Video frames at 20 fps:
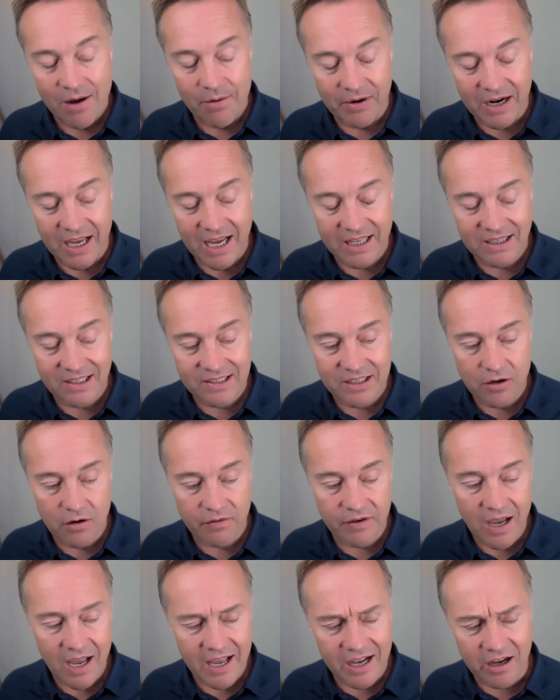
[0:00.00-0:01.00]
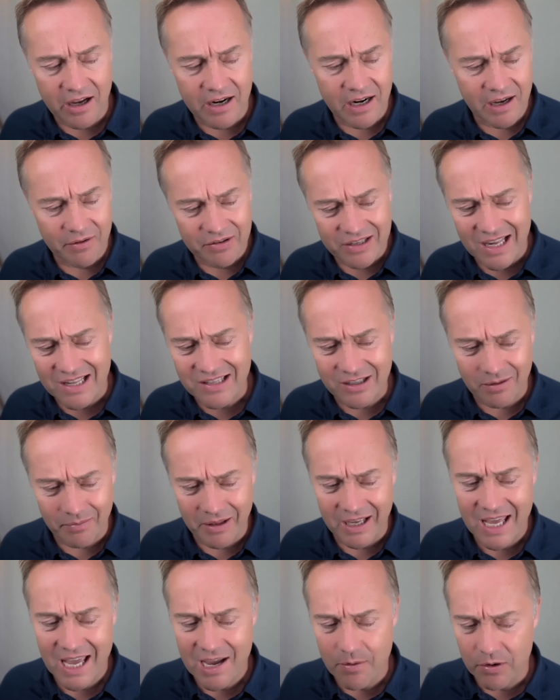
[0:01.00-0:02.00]
And when I had the CEO of Kayak on, I was
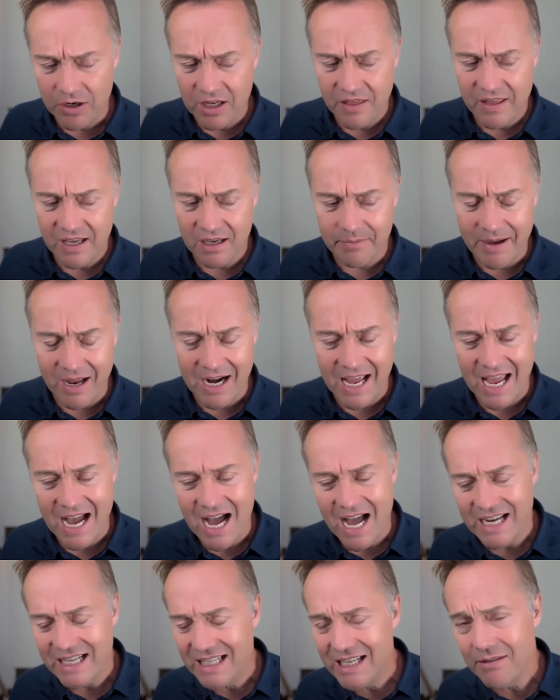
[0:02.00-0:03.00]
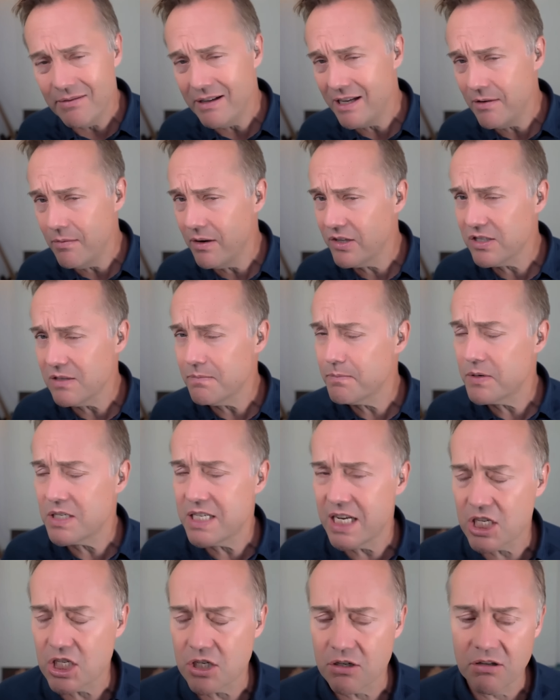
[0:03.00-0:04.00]
asking him like, "Hey, what do you think about AI?" And he he wasn't
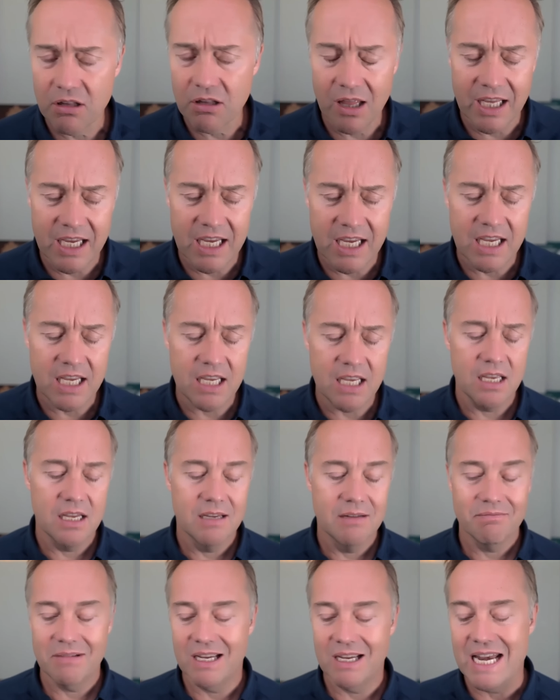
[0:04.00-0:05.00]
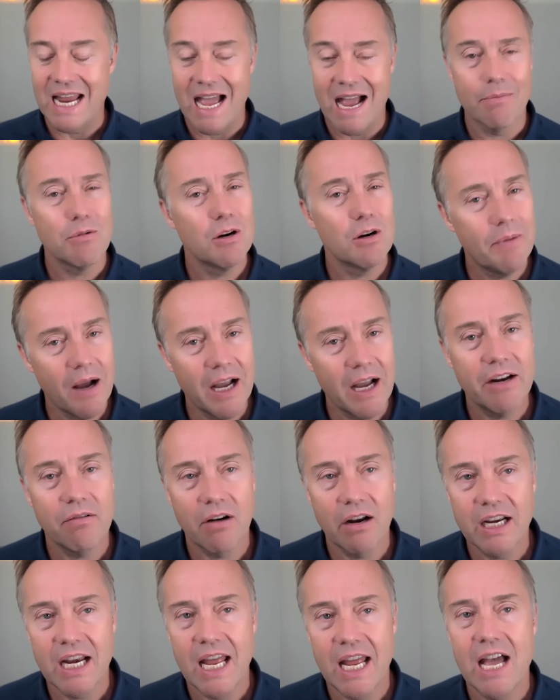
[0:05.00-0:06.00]
particularly enamored by
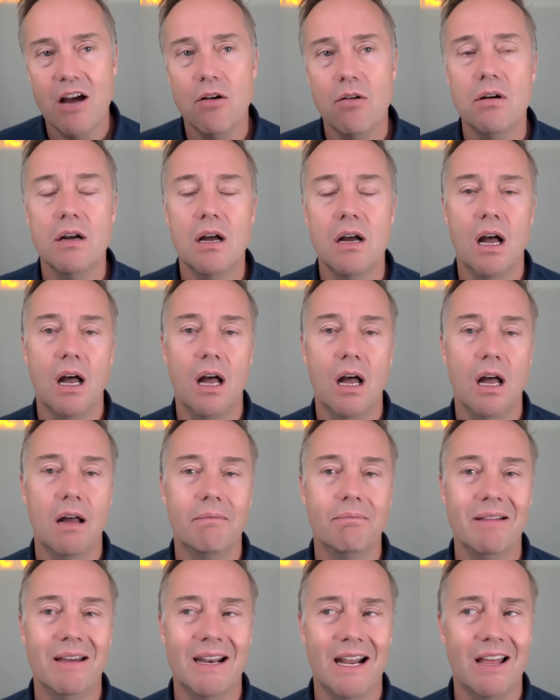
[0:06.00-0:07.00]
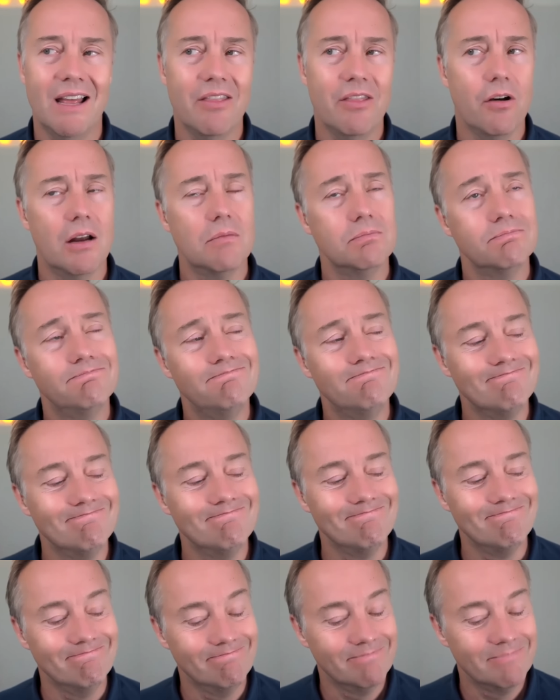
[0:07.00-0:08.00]
it right now. Um, and I thought,
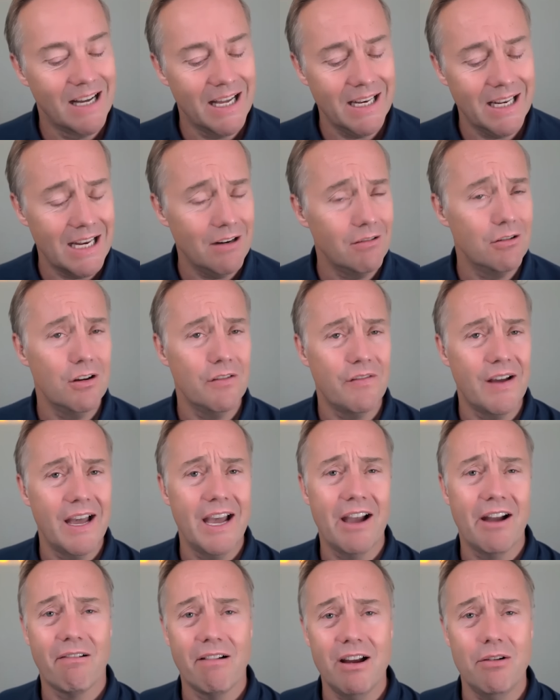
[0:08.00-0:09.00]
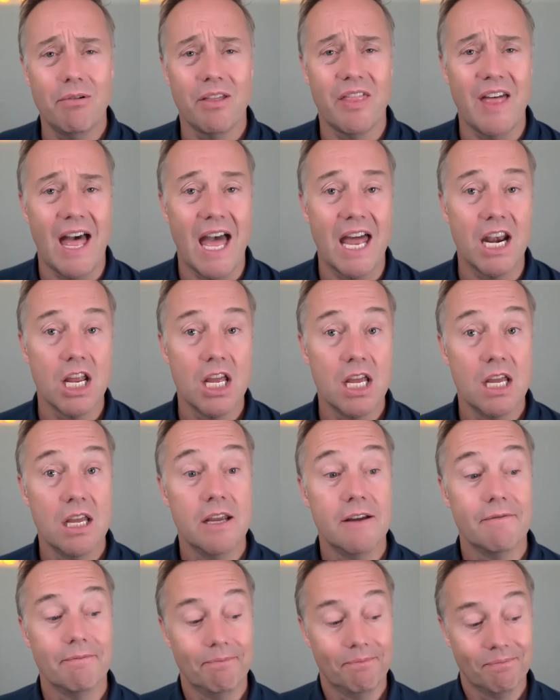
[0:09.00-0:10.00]
hmm, I, I don't know if I agree with that.
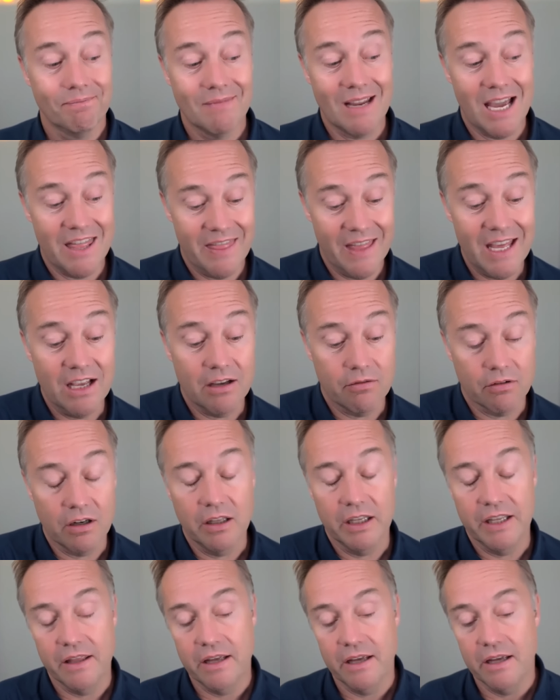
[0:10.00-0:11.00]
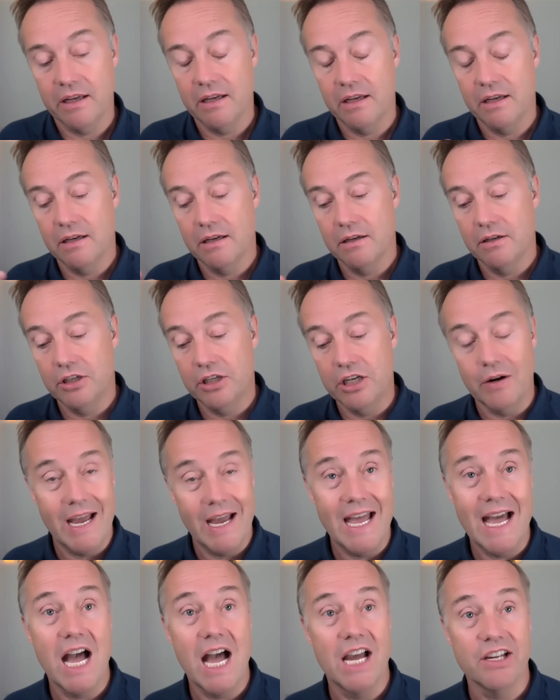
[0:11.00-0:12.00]
I think really the you
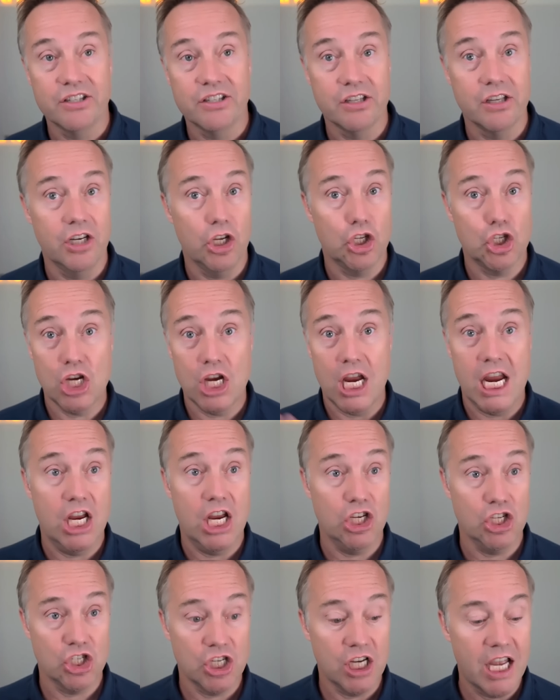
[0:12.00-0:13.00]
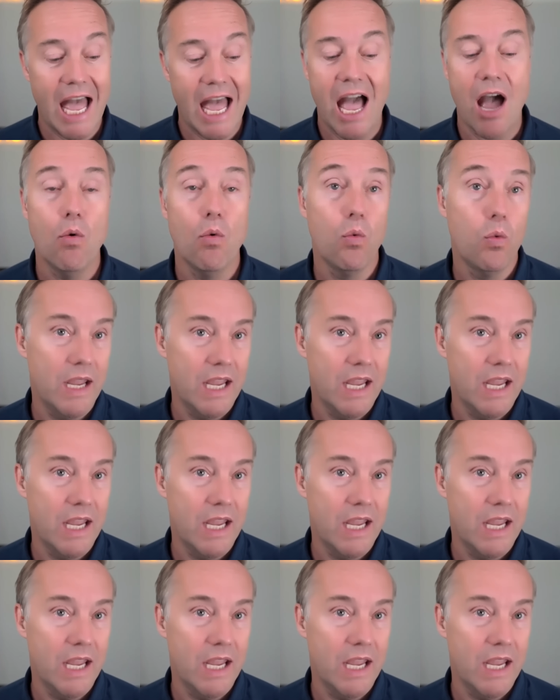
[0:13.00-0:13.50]
know AI is going to change how